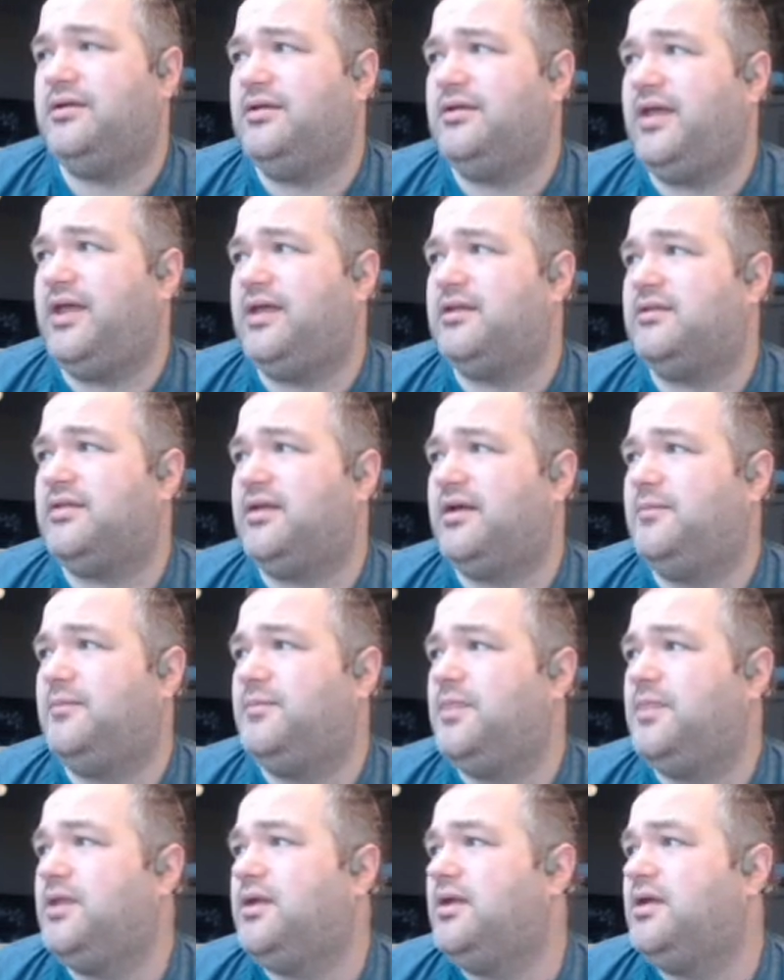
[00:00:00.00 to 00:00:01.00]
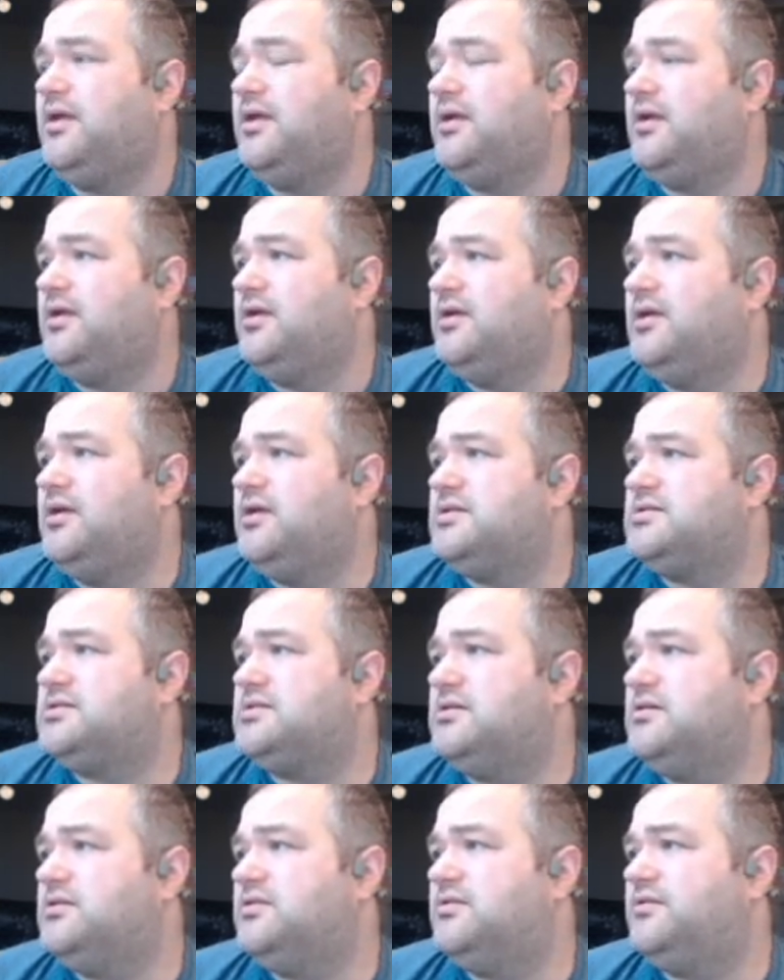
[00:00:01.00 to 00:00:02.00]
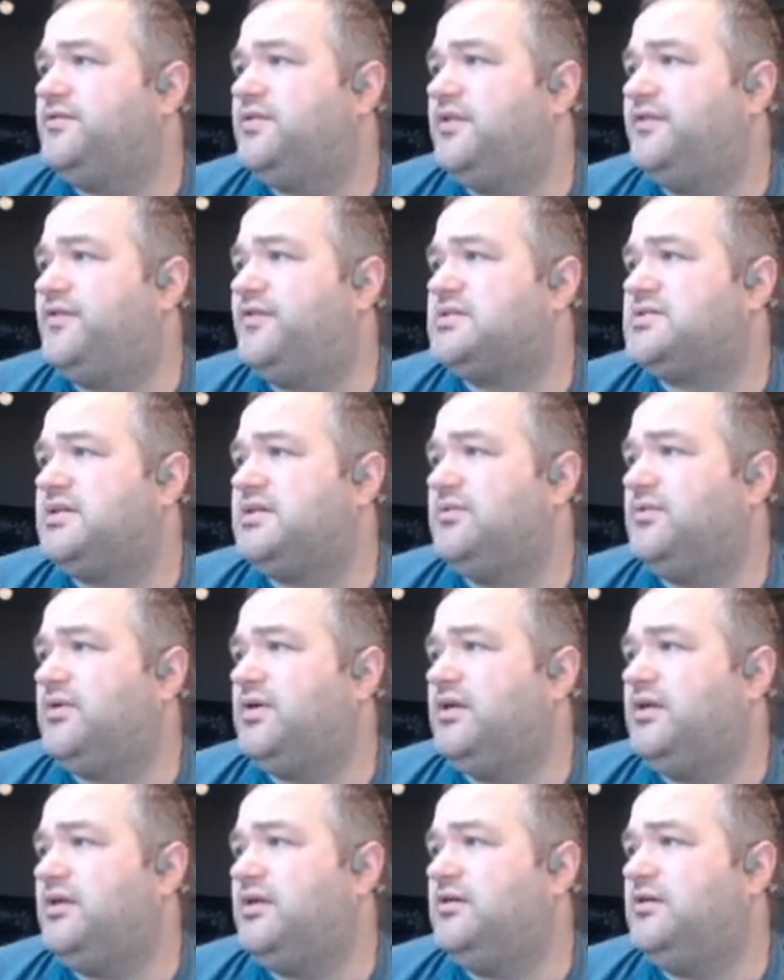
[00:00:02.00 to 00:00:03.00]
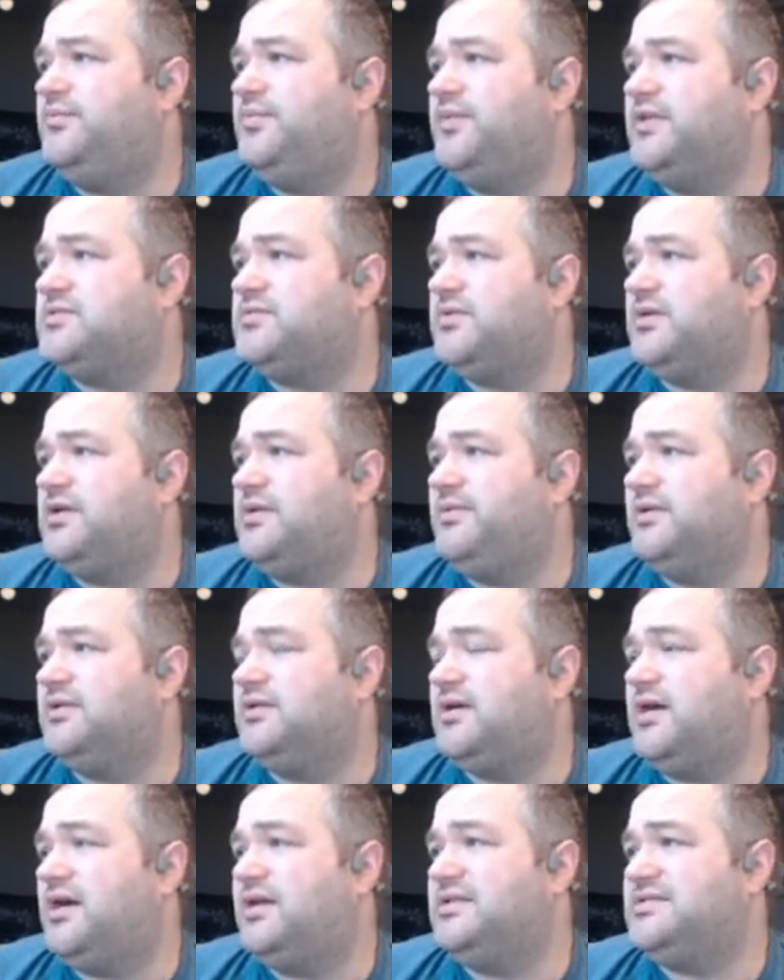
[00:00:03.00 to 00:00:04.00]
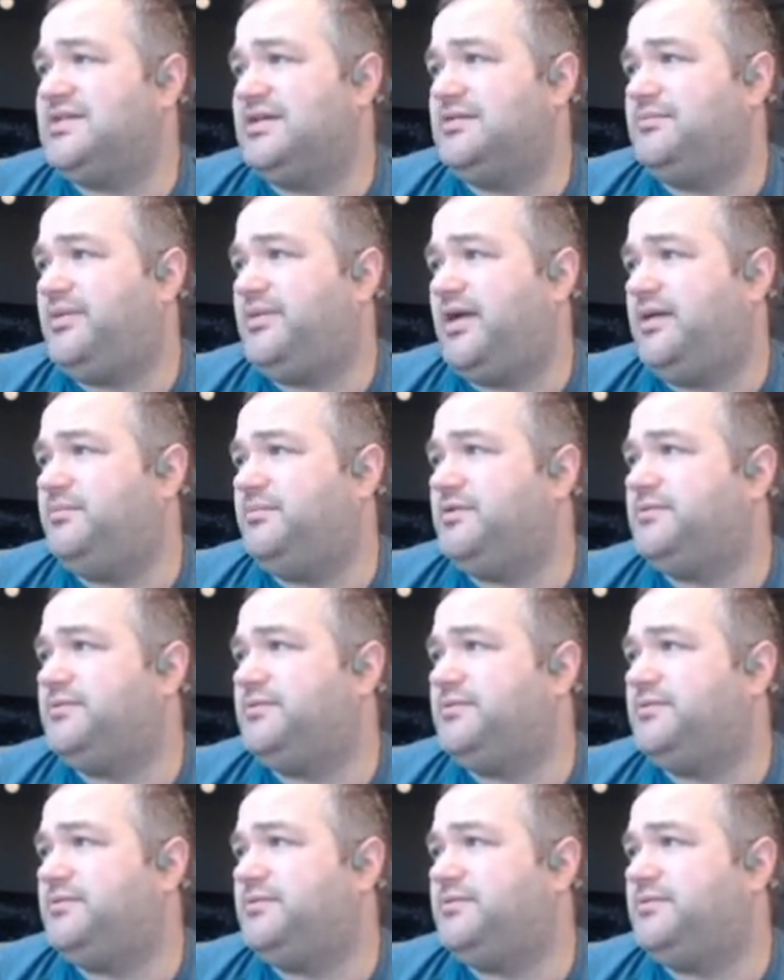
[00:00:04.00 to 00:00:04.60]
to handle that. So the first thing we're going to do is we're going to build a content pipe.